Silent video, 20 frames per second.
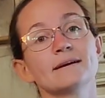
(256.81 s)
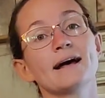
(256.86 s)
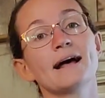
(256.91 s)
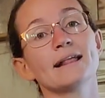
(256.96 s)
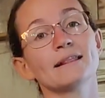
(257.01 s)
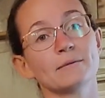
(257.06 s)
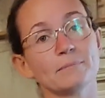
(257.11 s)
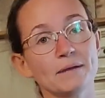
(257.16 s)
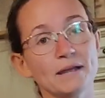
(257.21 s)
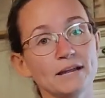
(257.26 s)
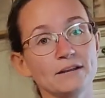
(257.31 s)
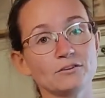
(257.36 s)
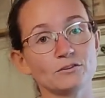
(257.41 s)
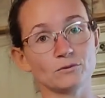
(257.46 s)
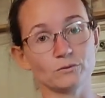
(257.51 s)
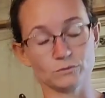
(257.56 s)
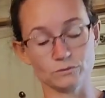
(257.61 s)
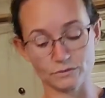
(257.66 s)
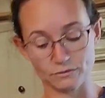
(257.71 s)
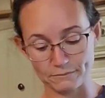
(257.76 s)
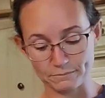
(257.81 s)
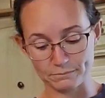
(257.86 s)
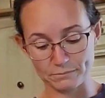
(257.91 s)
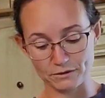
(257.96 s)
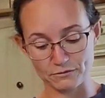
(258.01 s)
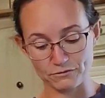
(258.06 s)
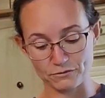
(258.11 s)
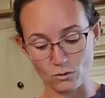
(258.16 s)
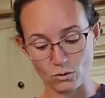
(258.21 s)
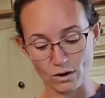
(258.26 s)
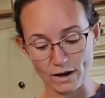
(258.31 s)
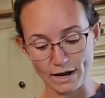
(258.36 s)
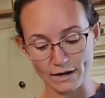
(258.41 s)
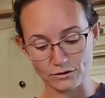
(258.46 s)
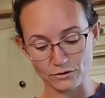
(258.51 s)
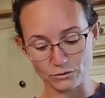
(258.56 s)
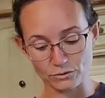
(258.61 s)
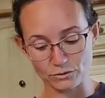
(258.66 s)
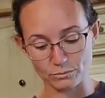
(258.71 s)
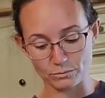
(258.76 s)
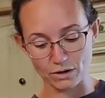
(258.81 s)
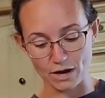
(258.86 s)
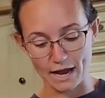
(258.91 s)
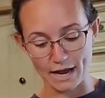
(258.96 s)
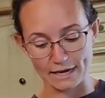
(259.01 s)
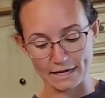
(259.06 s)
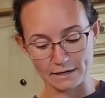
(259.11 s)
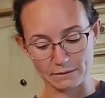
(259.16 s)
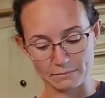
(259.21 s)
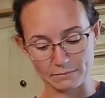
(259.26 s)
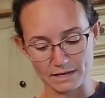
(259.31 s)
jalapenos before I do the brine,